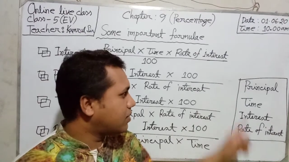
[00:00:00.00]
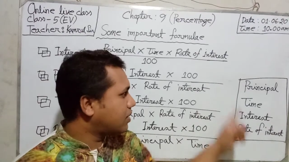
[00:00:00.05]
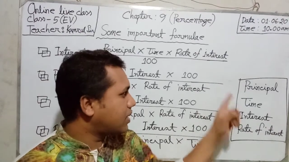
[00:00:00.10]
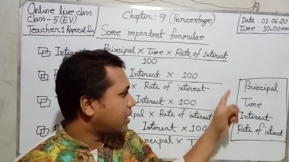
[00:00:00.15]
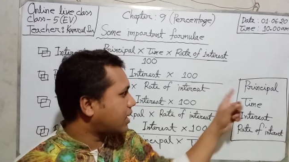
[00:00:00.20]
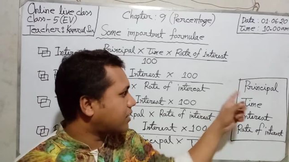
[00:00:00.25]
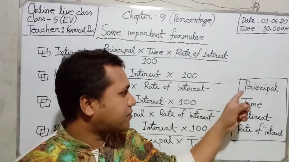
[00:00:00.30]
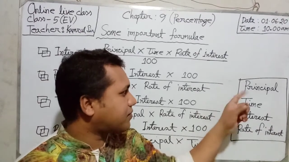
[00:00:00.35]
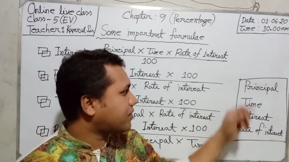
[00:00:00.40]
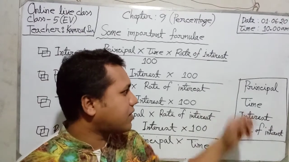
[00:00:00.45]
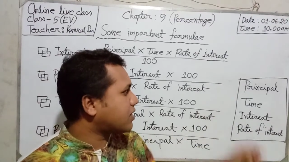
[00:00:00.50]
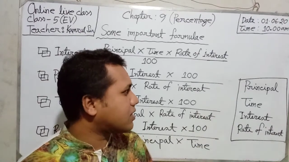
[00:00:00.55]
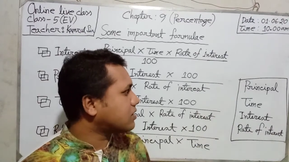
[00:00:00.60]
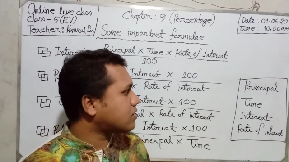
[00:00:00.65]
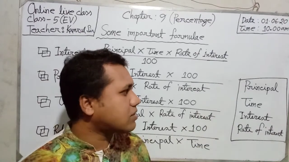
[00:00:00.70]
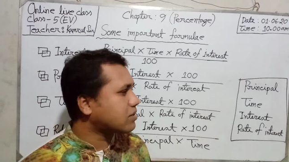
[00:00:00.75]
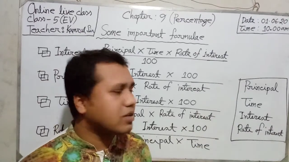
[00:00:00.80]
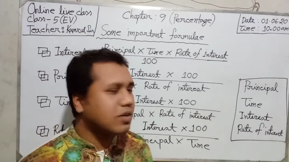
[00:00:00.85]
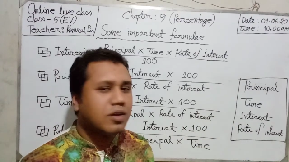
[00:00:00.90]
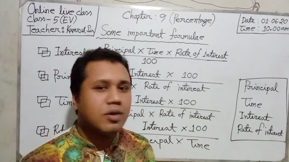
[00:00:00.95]
At
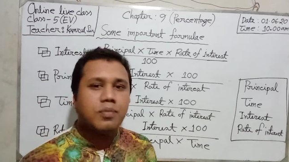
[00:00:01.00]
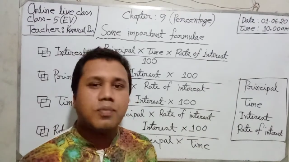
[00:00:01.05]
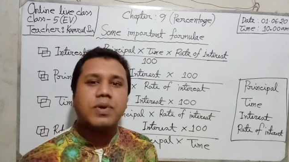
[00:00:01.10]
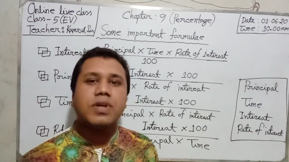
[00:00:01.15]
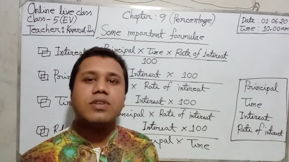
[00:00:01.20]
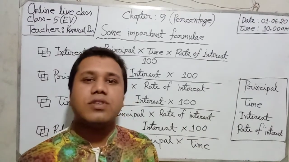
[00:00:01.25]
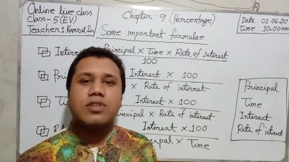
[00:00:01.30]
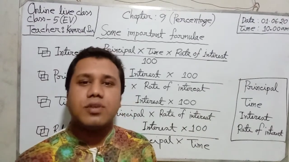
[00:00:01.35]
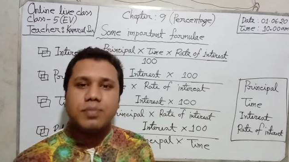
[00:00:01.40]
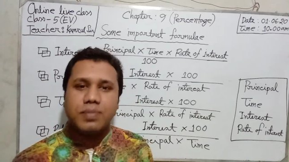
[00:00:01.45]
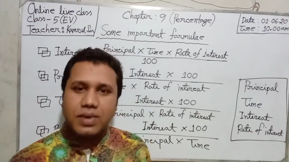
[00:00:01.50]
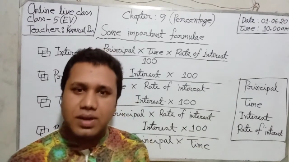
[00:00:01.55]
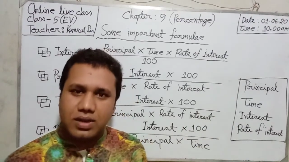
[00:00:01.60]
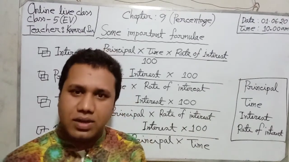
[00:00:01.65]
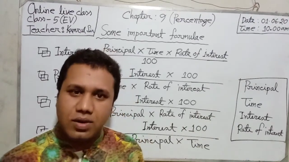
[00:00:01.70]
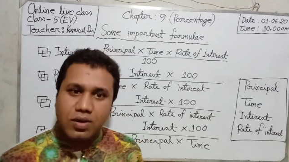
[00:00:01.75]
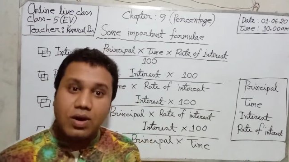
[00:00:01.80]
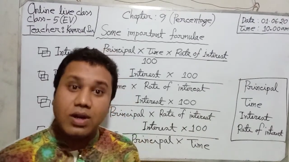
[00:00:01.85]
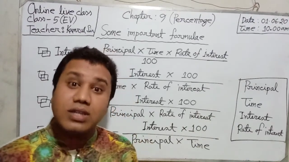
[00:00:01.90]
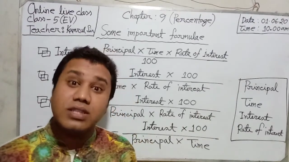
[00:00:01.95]
first, principal.
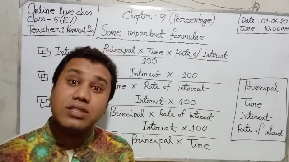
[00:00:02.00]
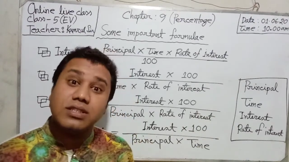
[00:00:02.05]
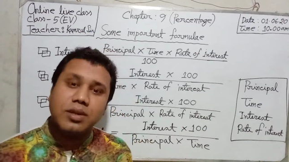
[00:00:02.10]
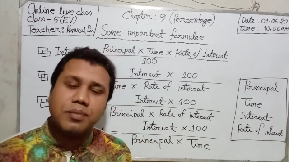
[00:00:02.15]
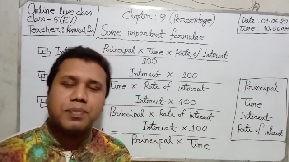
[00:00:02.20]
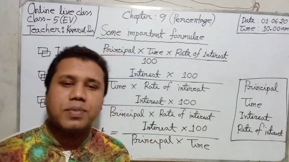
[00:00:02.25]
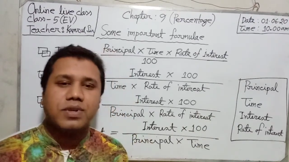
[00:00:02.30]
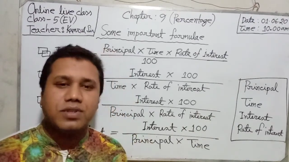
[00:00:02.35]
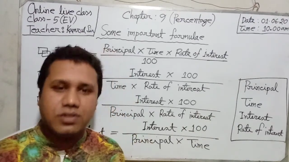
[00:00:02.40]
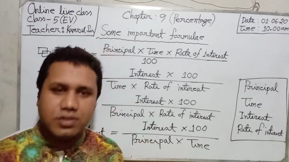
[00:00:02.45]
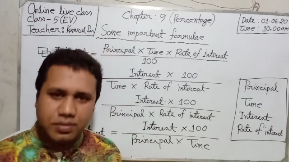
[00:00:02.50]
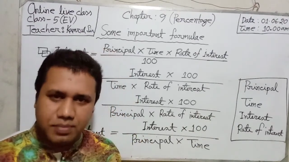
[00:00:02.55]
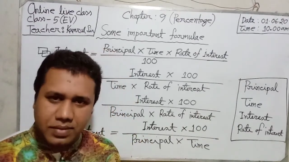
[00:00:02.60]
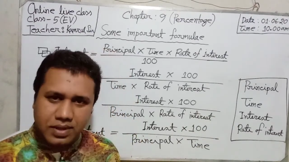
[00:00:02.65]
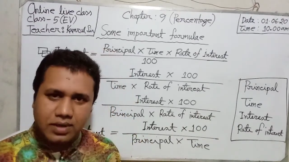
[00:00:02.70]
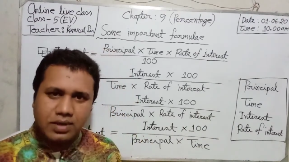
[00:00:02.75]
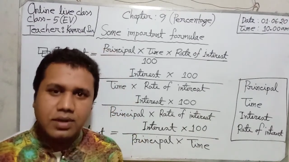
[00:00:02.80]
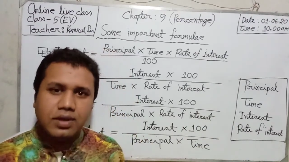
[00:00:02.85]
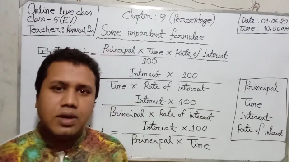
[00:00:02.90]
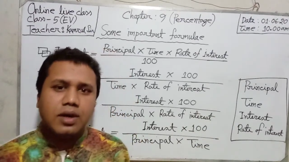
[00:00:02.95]
What is the principal?
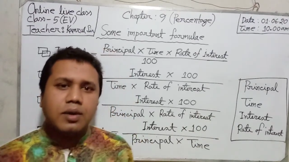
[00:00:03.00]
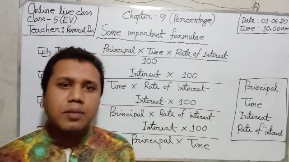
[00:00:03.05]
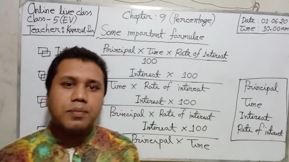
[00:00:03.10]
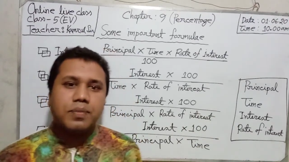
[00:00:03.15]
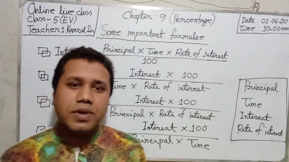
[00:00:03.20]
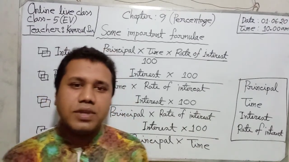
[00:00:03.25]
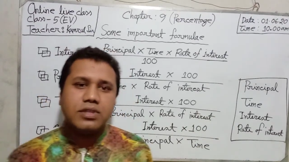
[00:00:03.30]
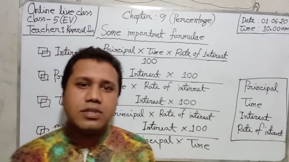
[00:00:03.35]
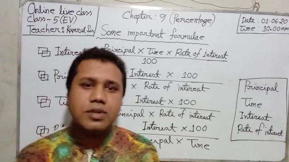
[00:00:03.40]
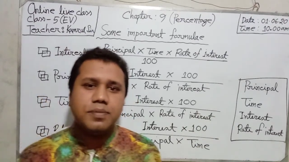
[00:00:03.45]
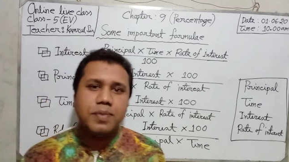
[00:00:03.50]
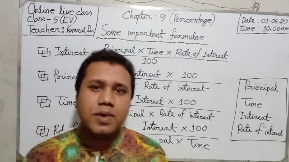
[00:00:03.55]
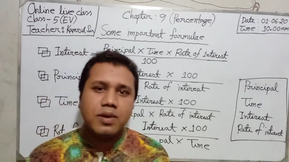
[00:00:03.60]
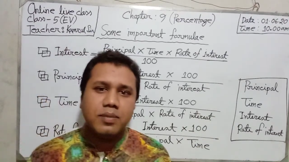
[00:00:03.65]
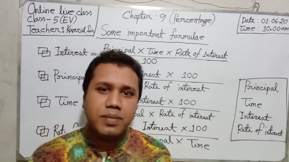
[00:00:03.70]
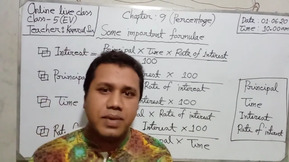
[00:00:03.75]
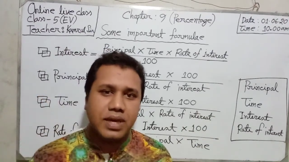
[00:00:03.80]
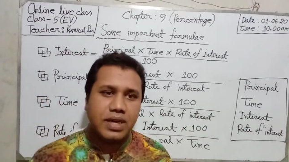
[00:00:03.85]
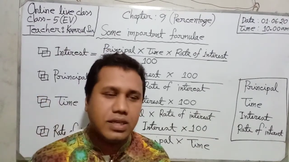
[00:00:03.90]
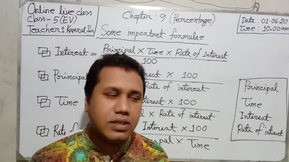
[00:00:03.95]
Principal
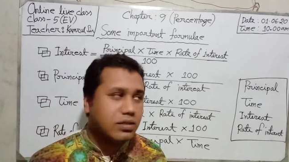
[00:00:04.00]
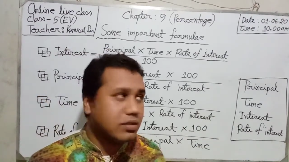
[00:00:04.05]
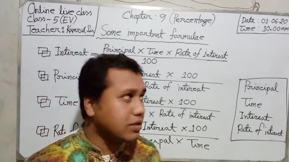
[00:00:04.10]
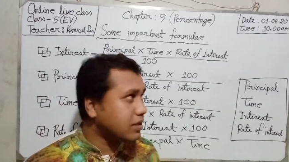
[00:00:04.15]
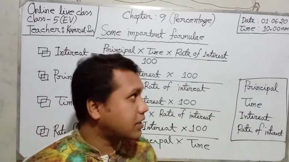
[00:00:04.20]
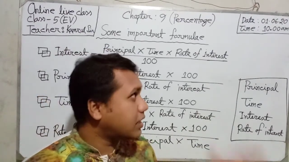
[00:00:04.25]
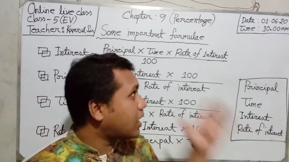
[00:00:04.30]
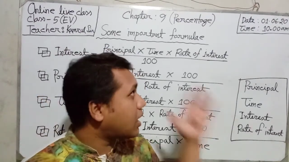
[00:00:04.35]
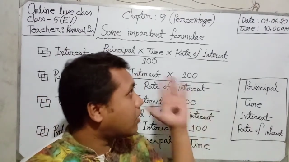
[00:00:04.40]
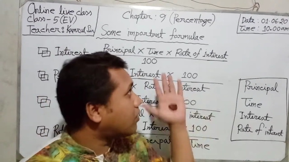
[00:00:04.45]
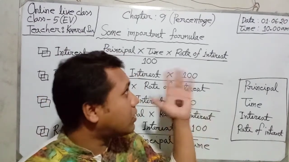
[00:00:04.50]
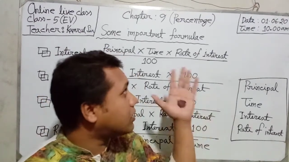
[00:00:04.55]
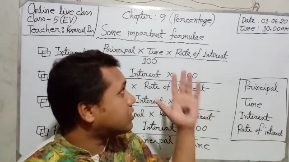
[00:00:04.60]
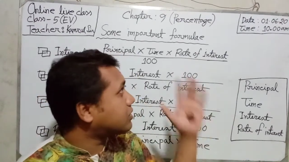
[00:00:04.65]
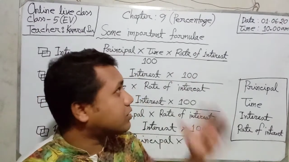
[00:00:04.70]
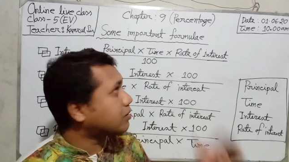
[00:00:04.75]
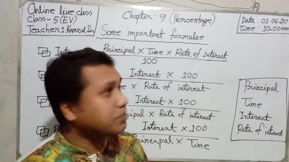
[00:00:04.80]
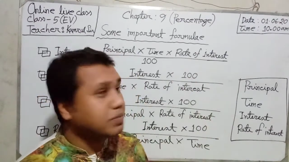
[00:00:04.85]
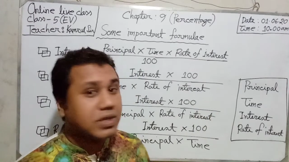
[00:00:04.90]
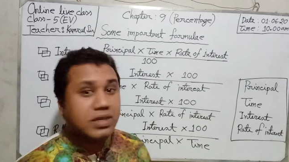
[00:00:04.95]
means in our
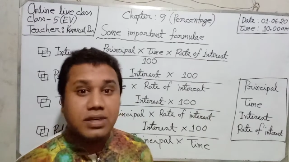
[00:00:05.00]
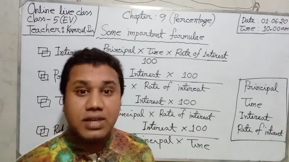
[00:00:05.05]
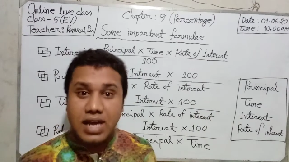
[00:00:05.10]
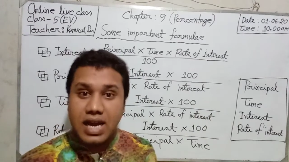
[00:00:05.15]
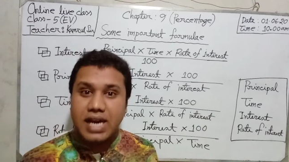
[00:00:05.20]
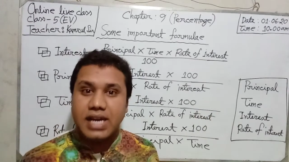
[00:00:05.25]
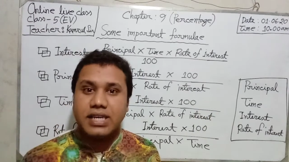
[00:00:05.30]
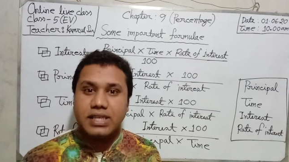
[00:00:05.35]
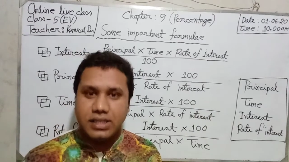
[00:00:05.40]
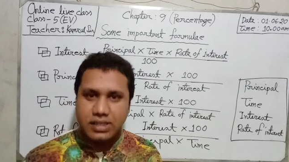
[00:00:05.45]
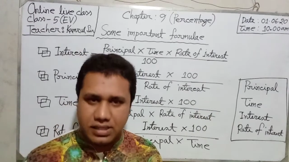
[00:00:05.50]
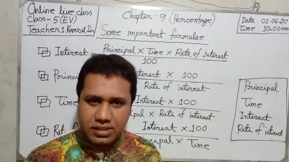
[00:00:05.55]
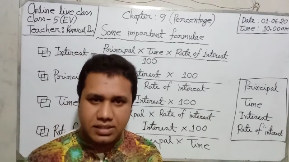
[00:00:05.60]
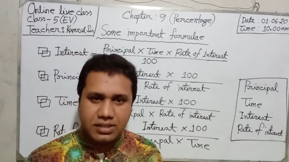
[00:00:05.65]
chapter 9.